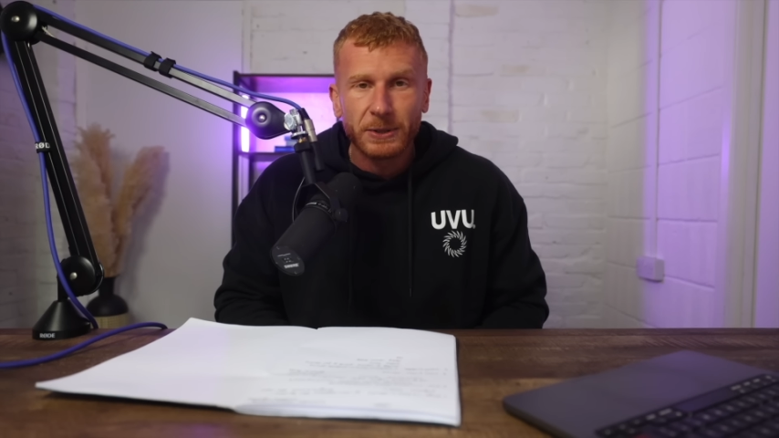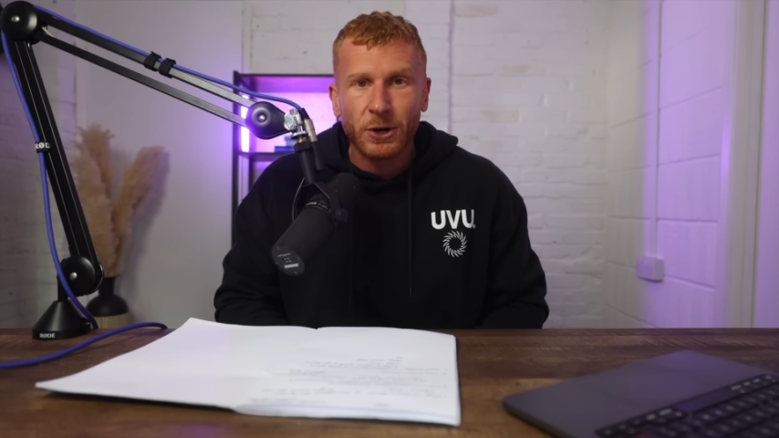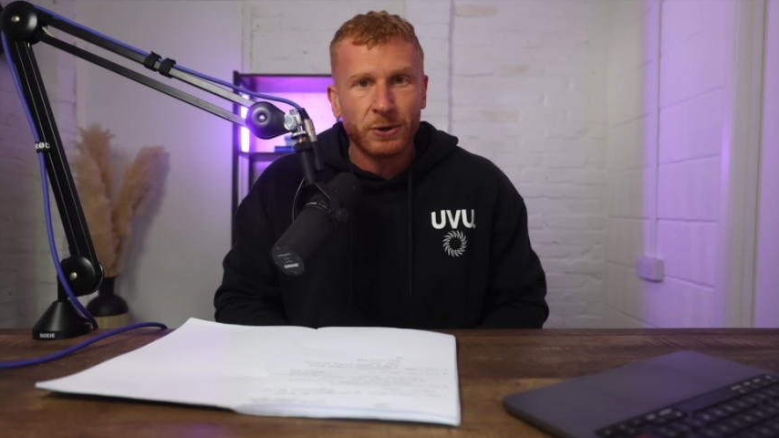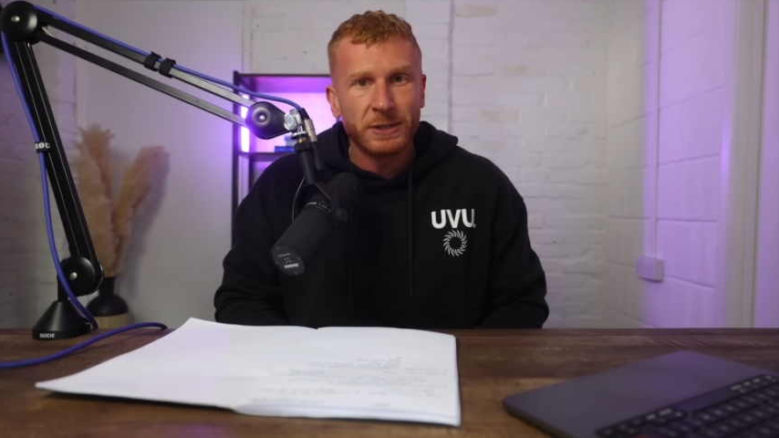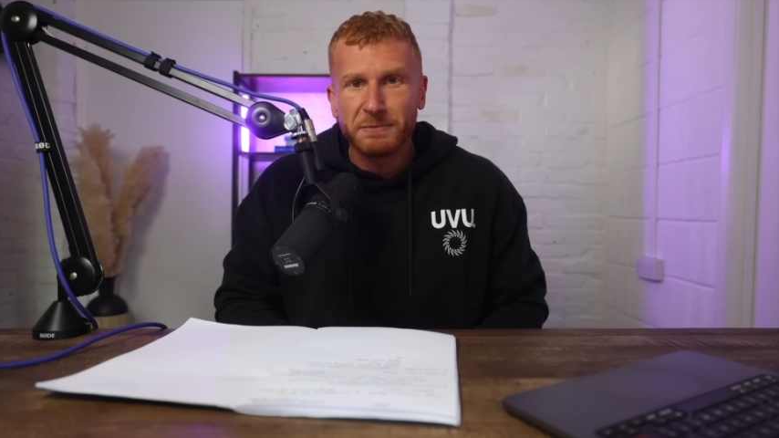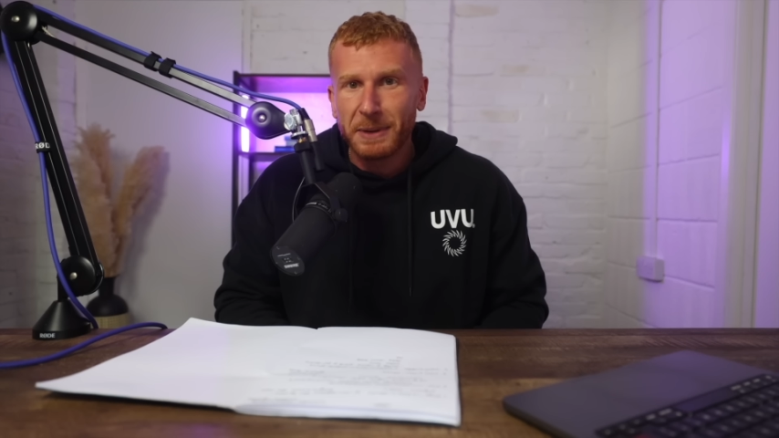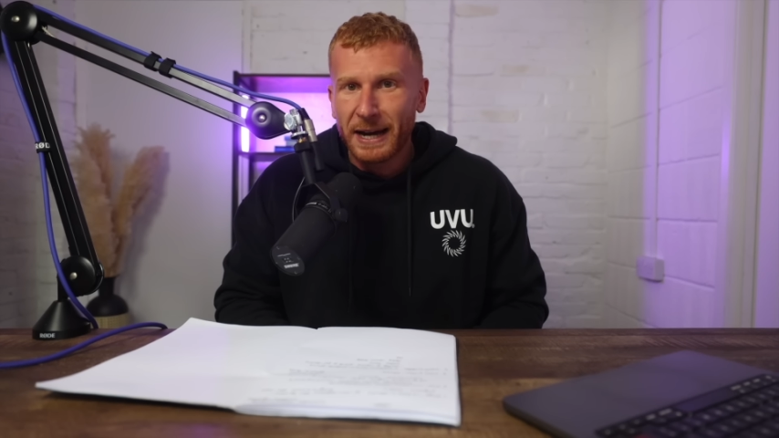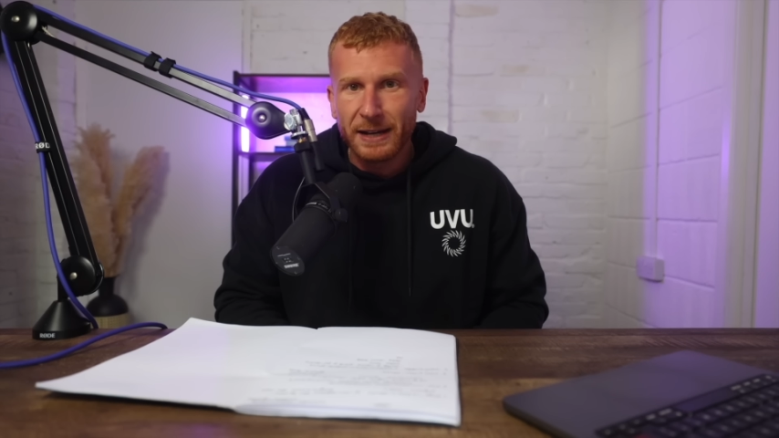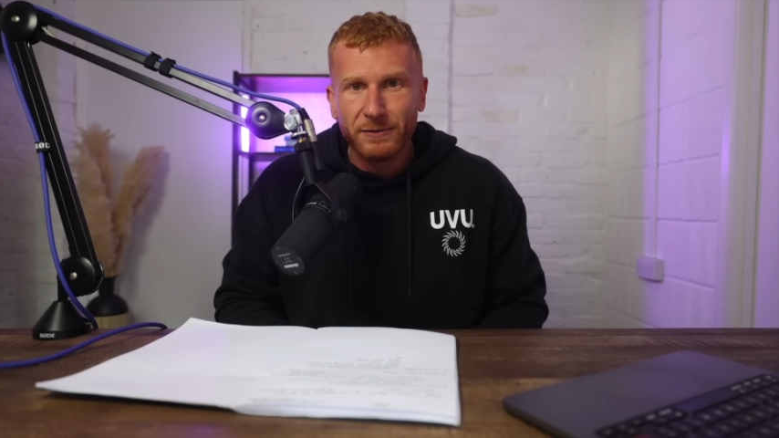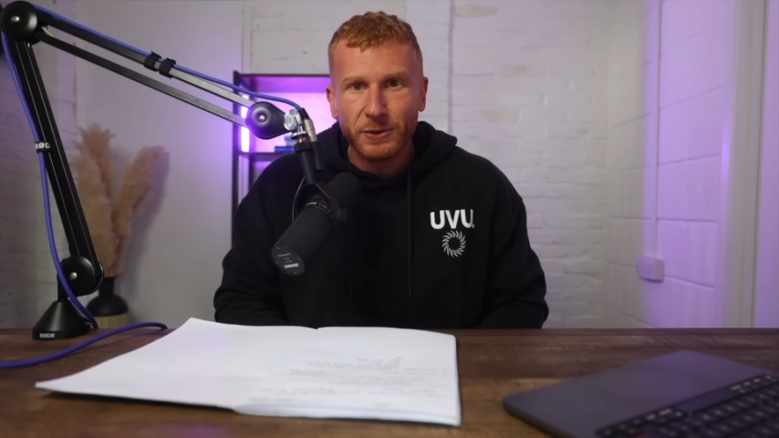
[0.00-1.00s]
cognitive
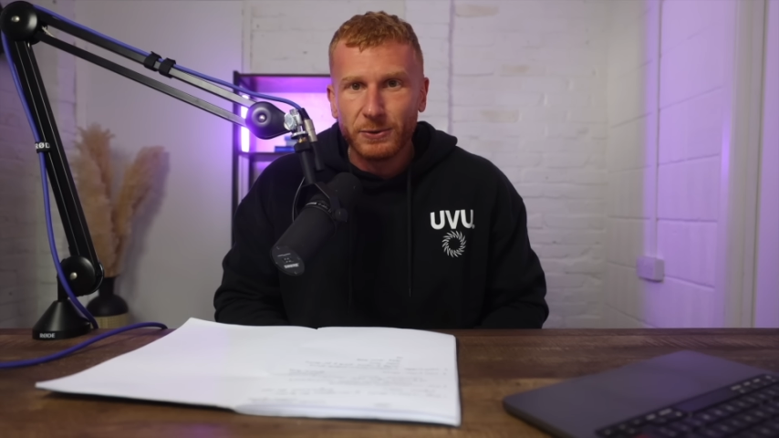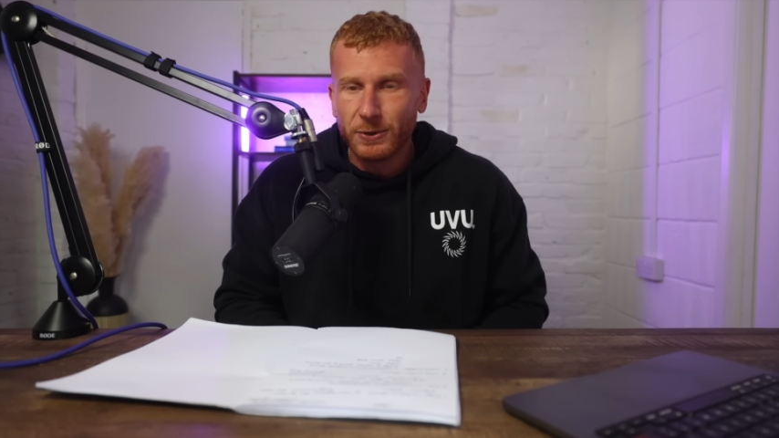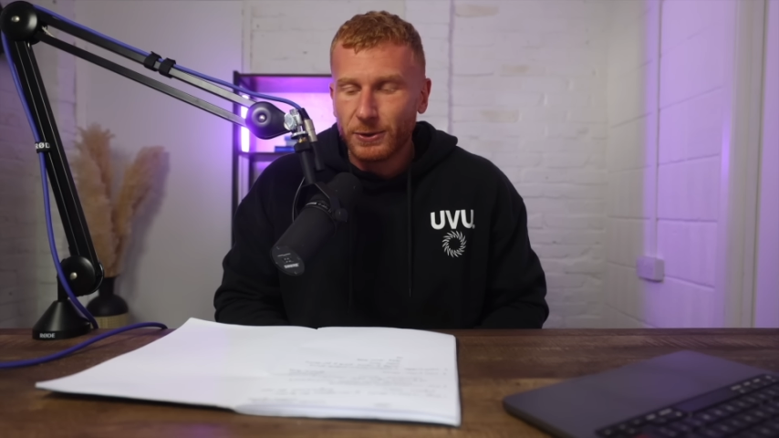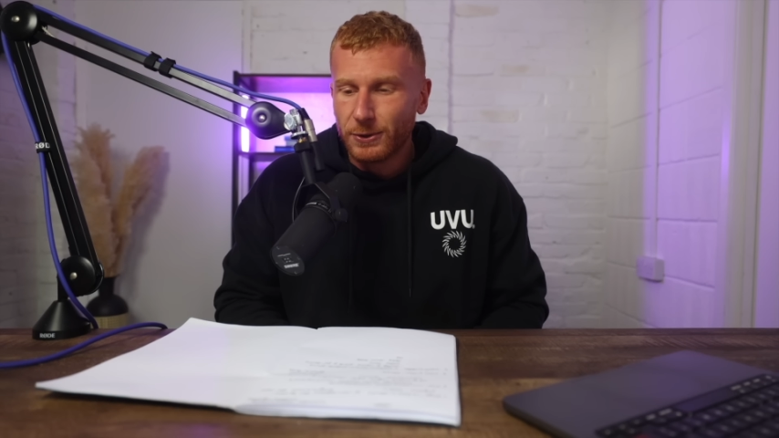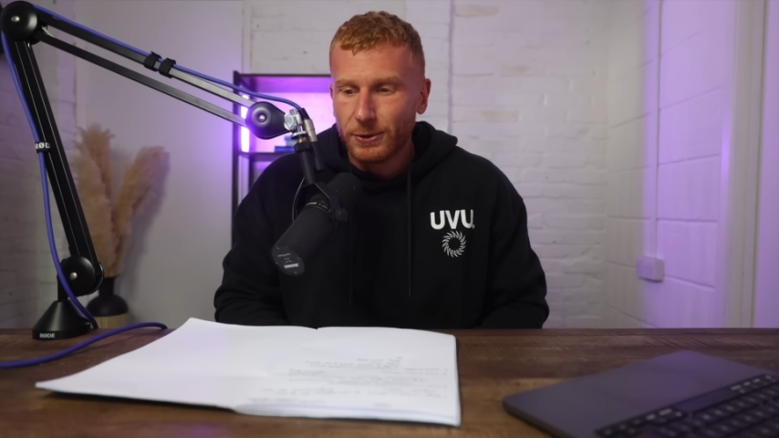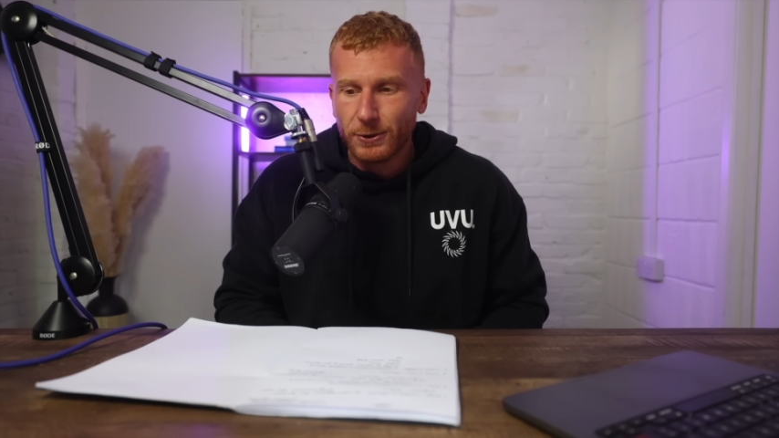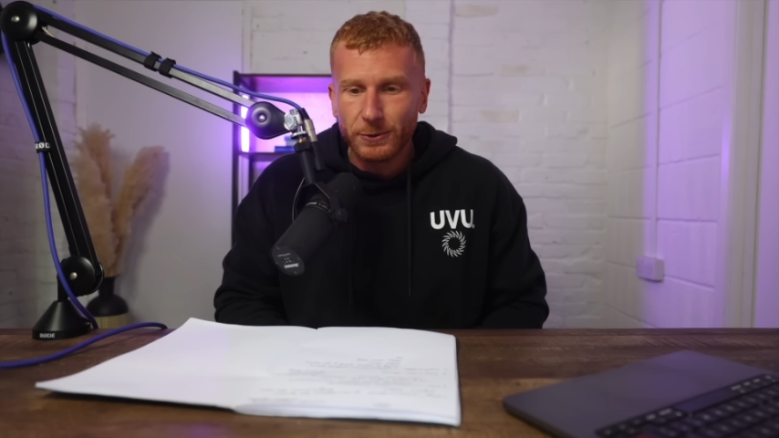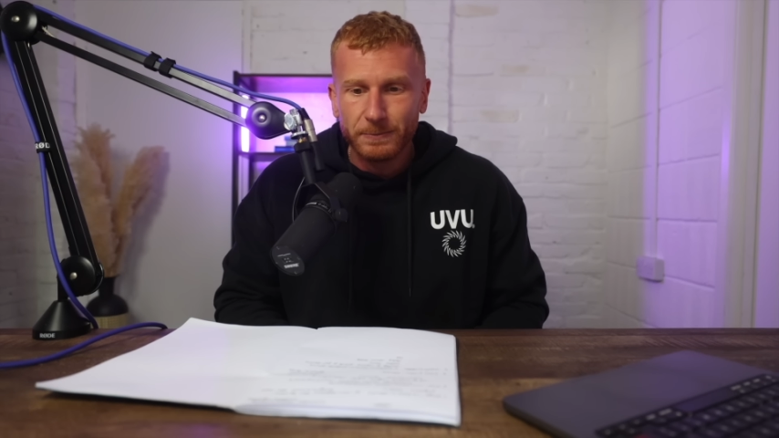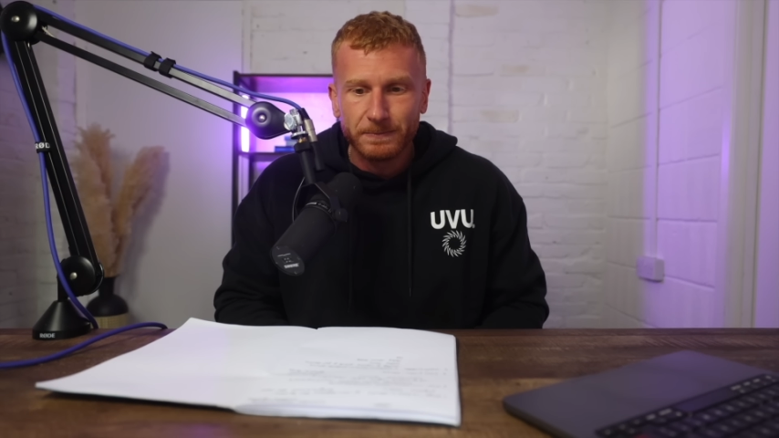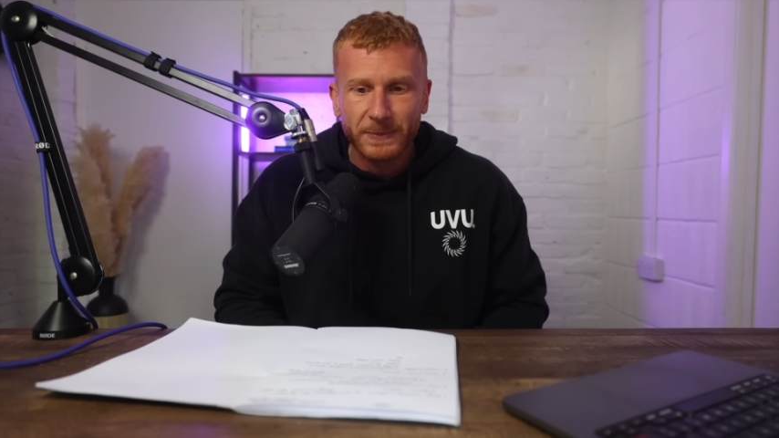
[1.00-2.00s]
behavioral
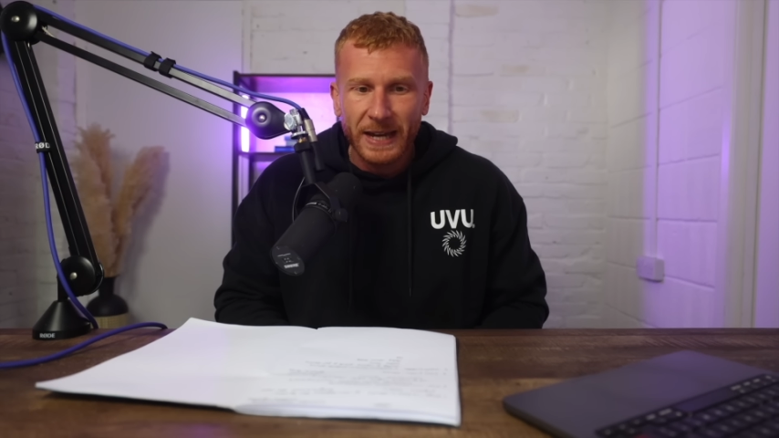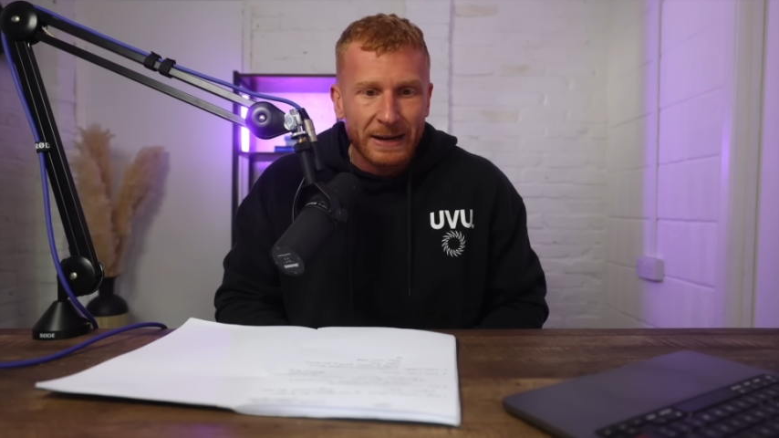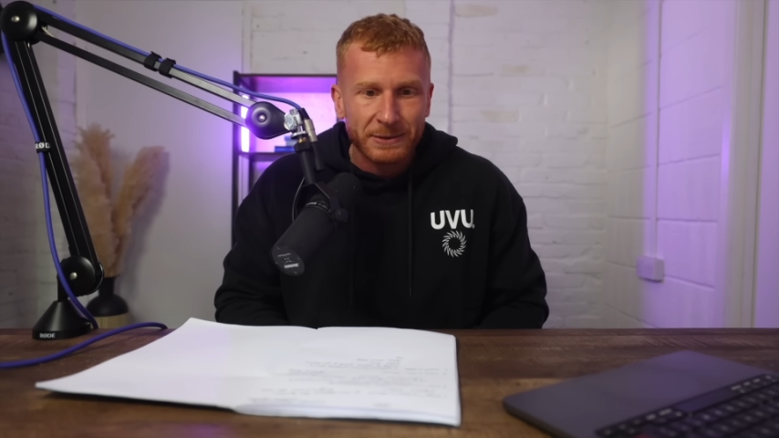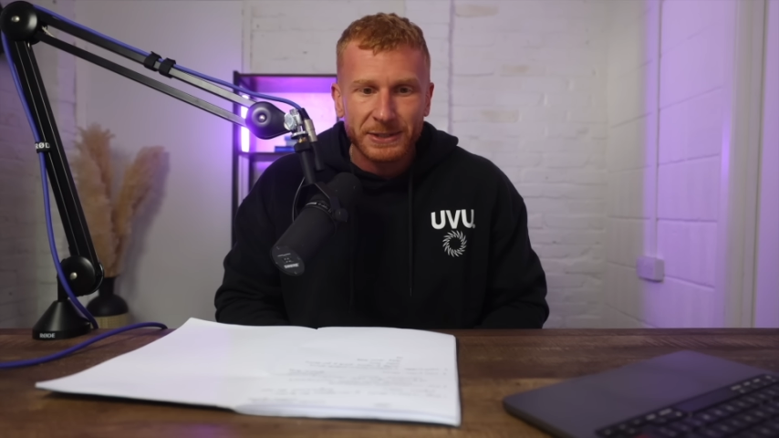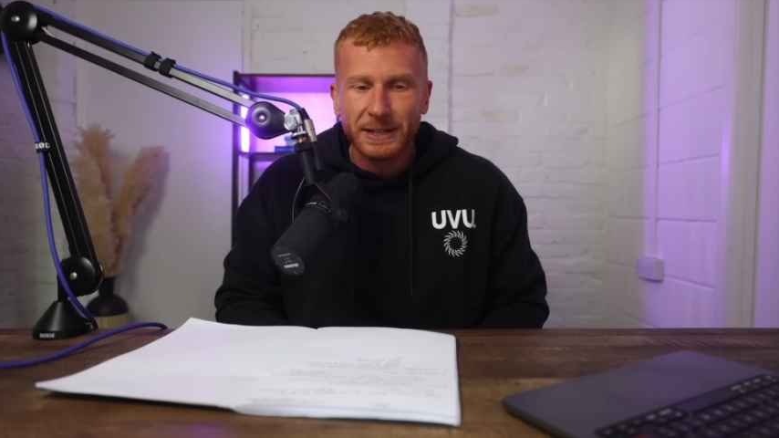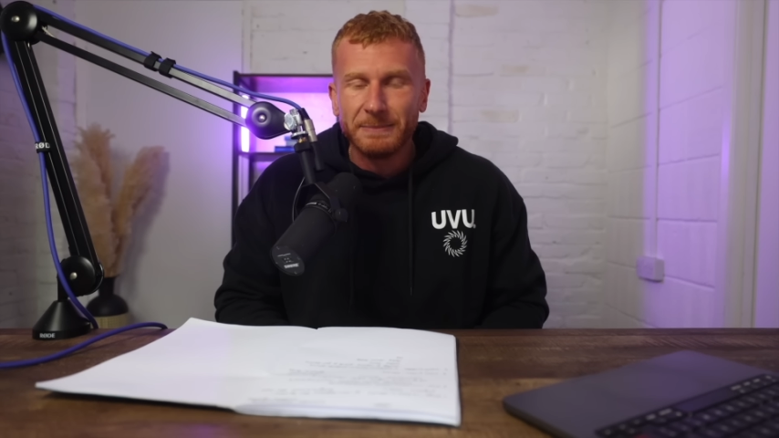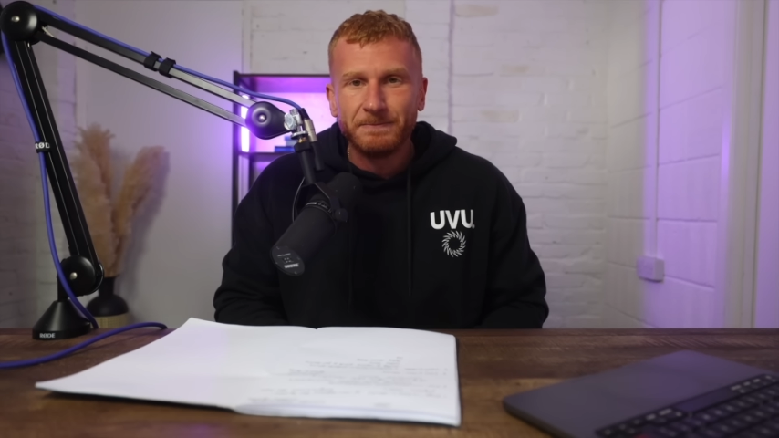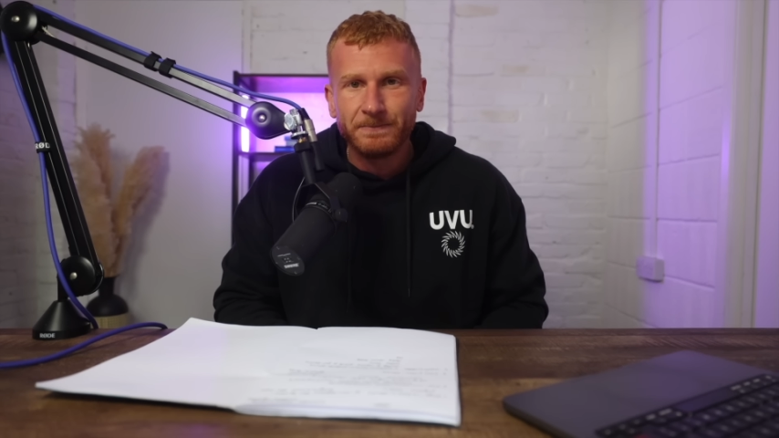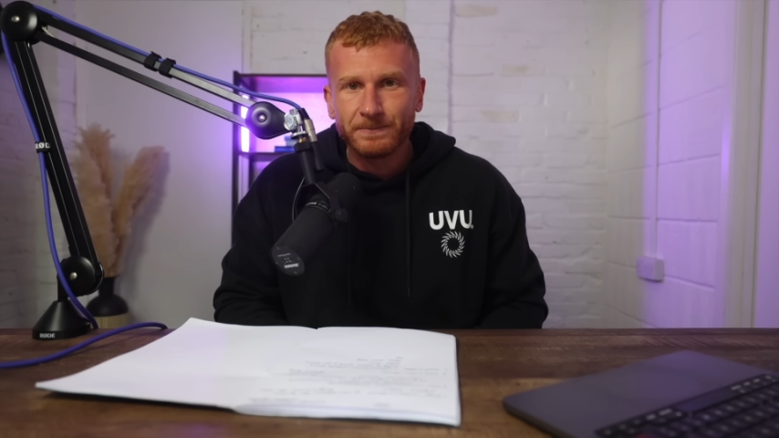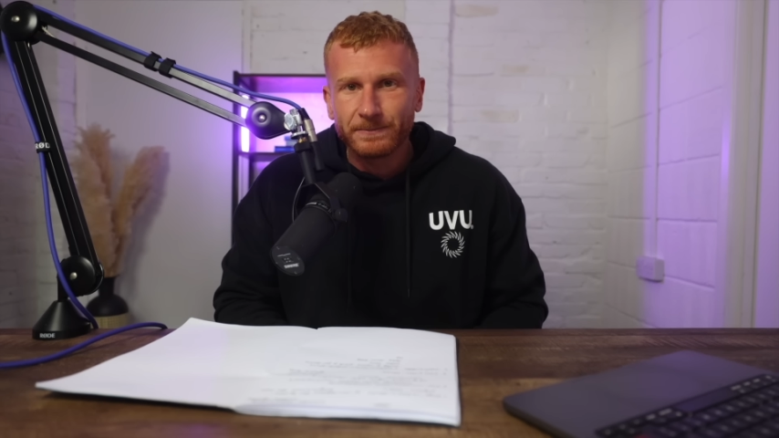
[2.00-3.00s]
or counseling.